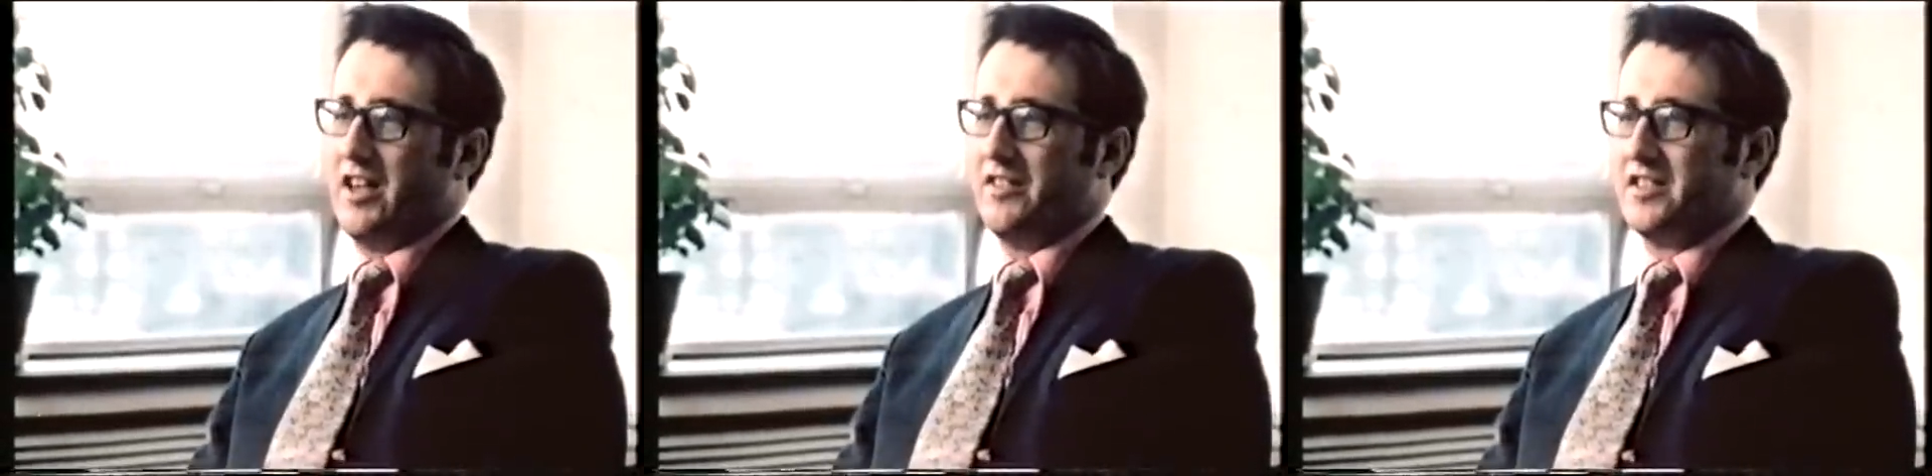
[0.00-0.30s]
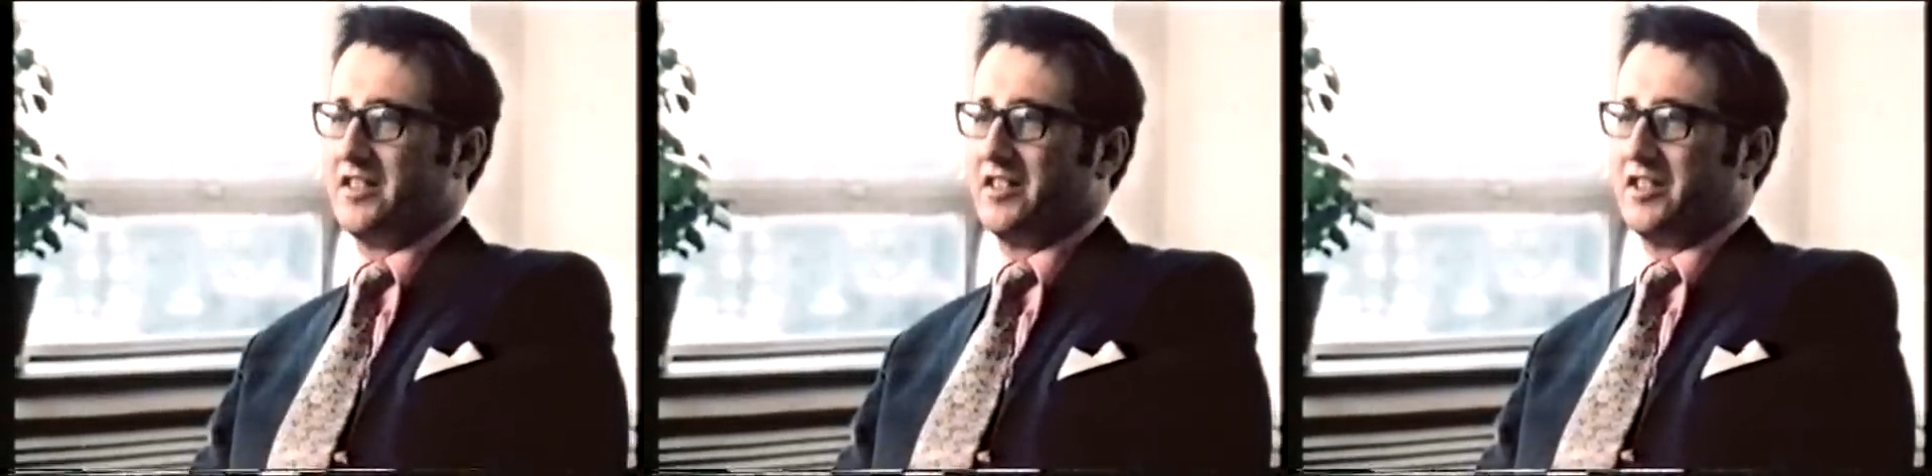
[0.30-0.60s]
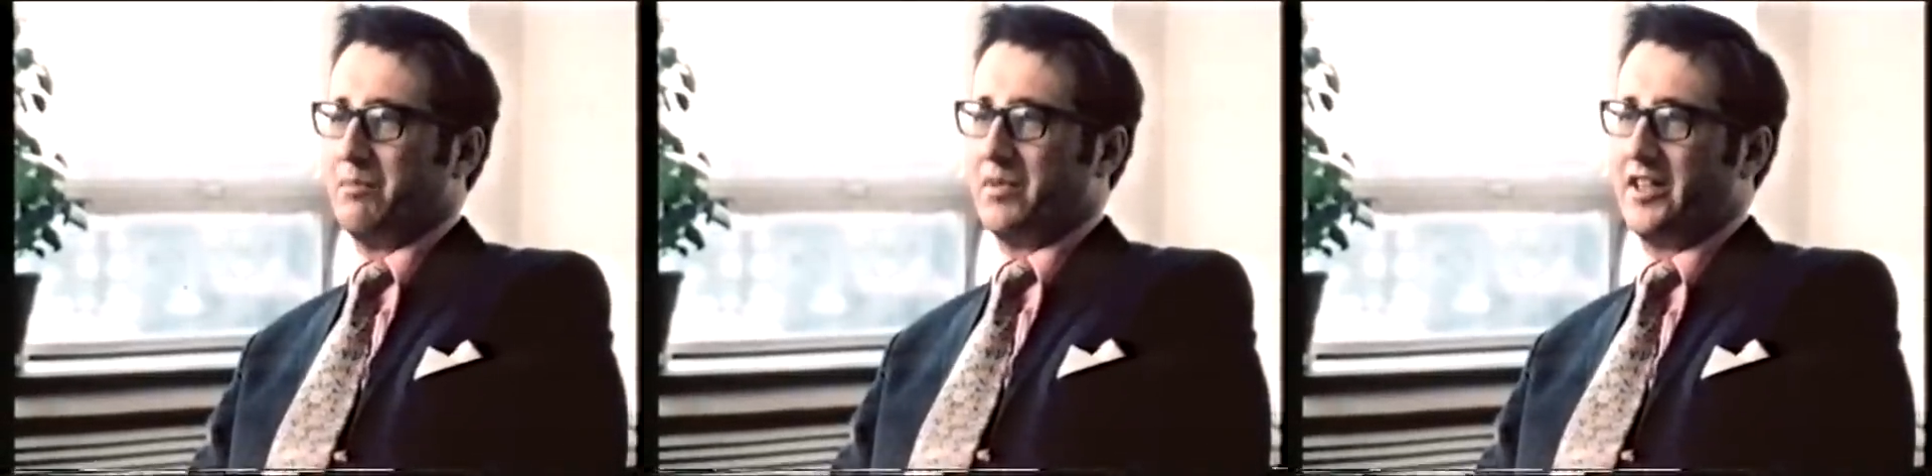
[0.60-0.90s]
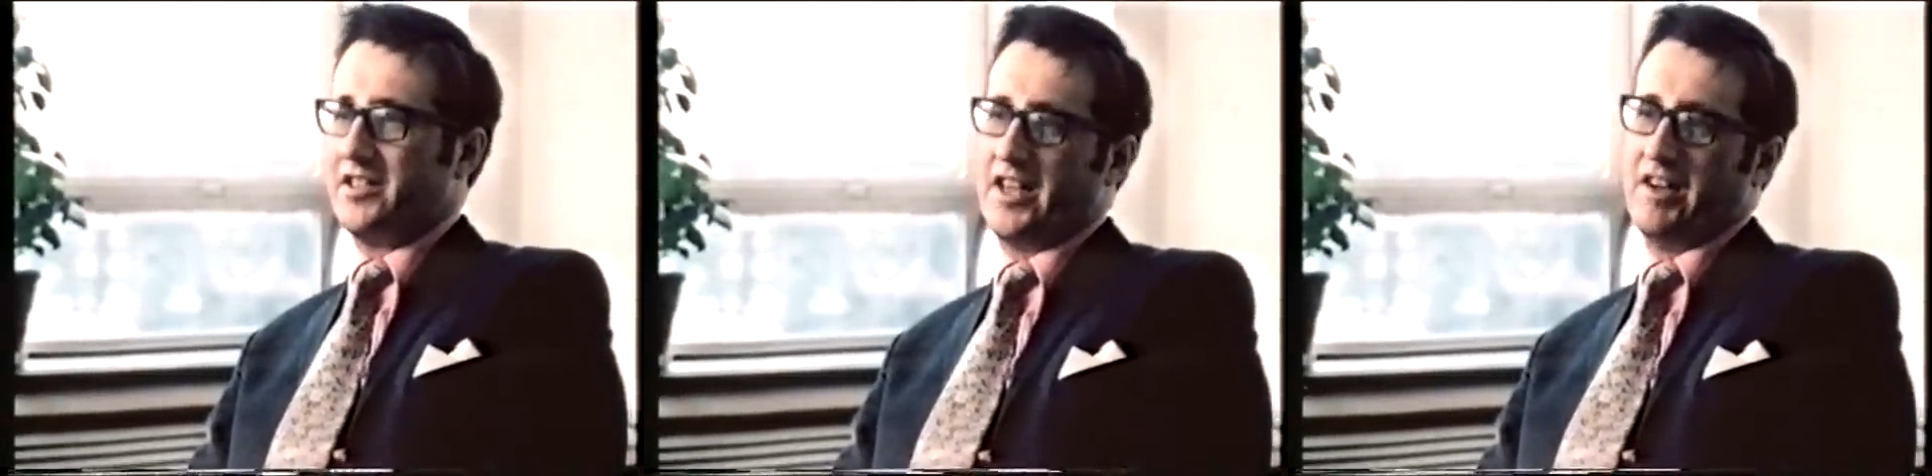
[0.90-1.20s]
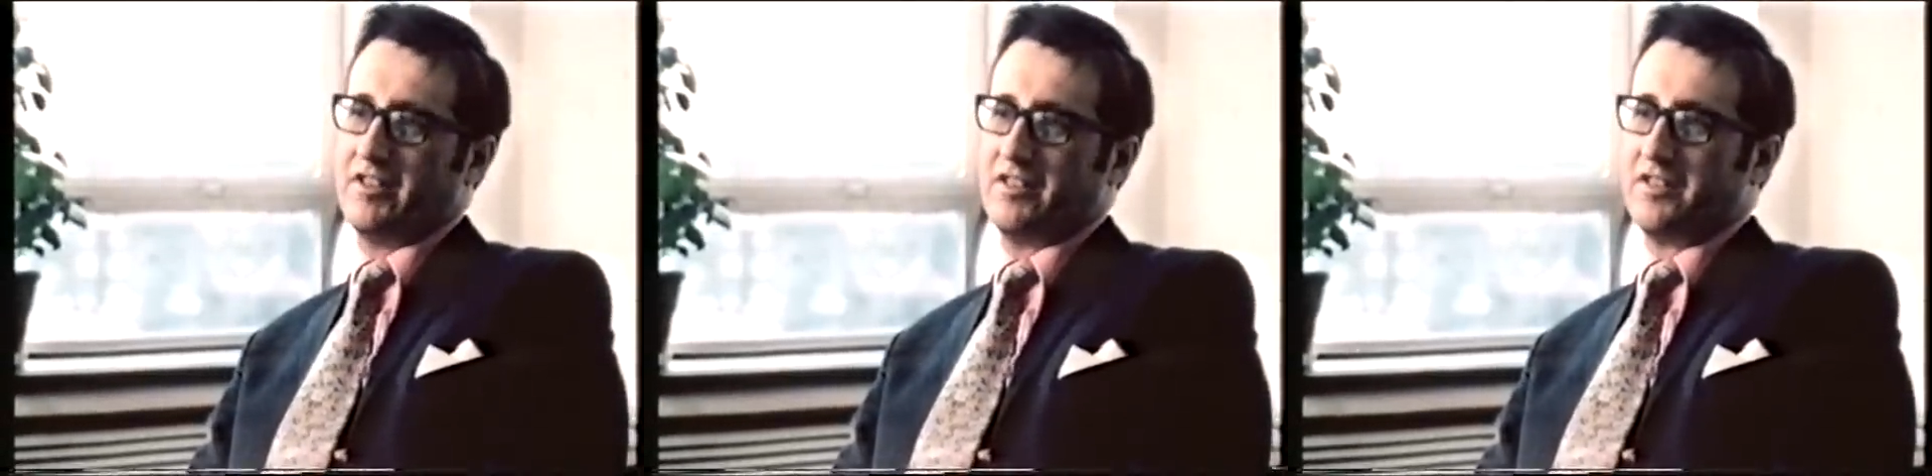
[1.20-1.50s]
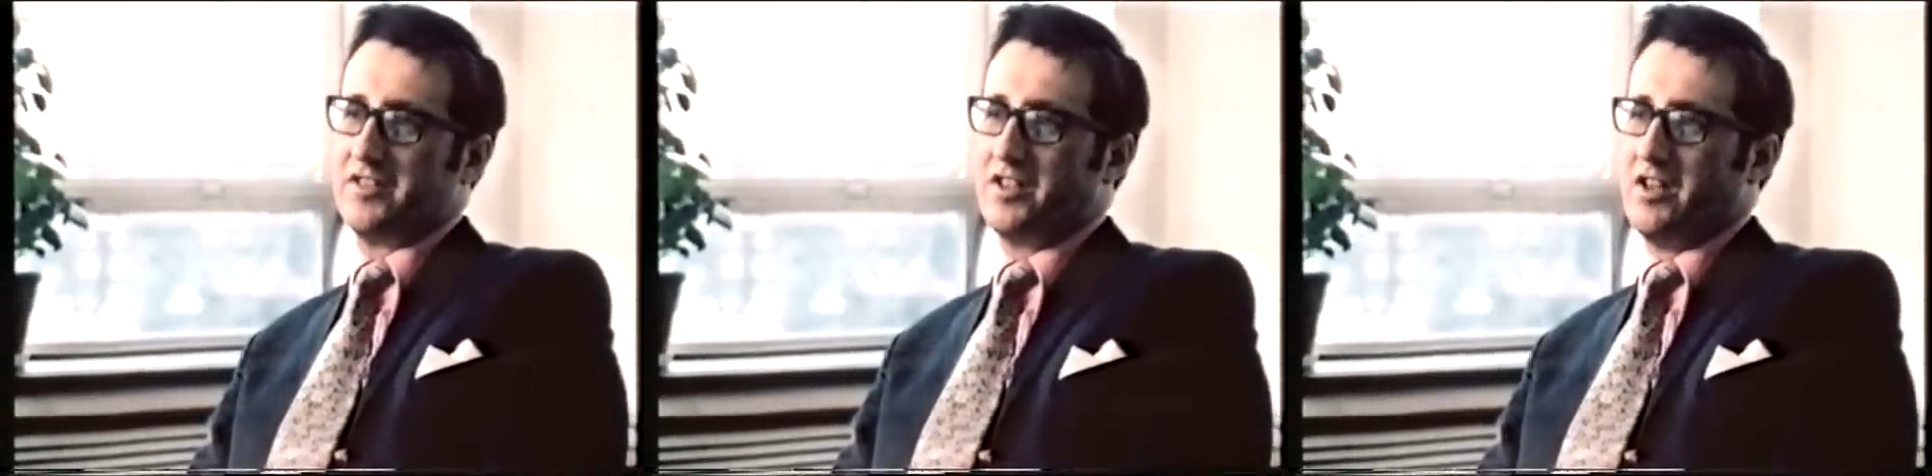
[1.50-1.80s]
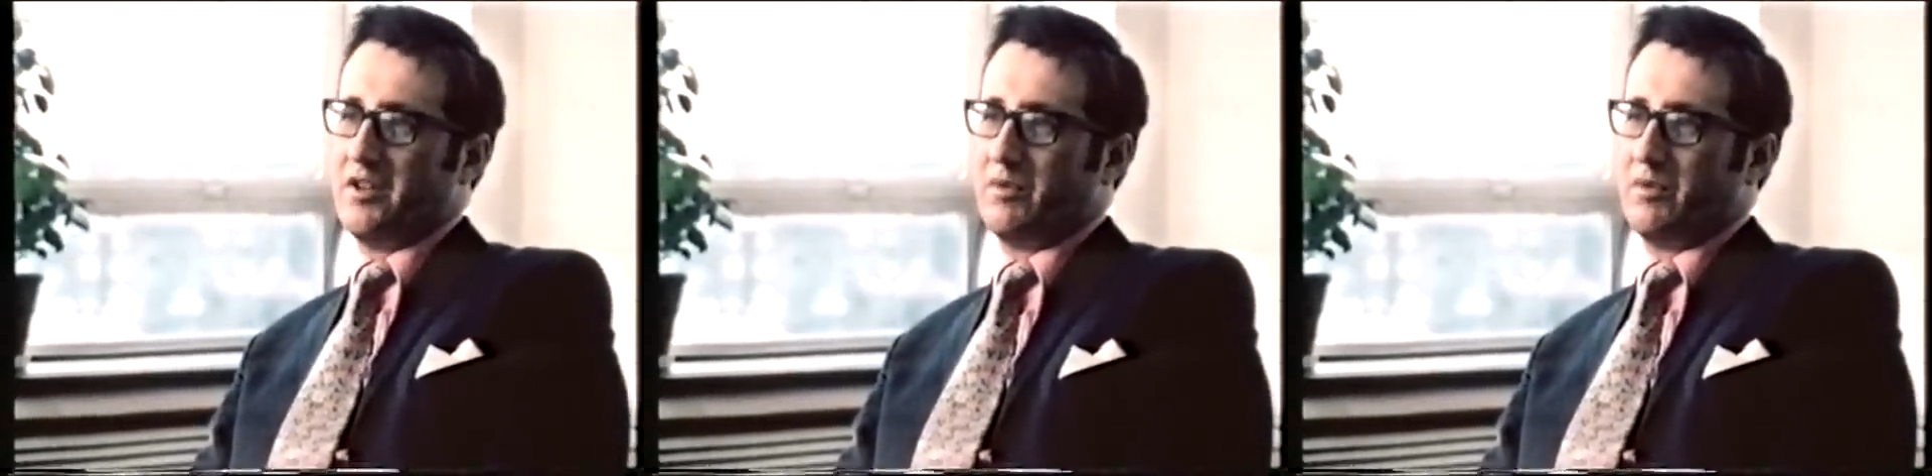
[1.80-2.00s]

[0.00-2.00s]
surrounded the complete aerials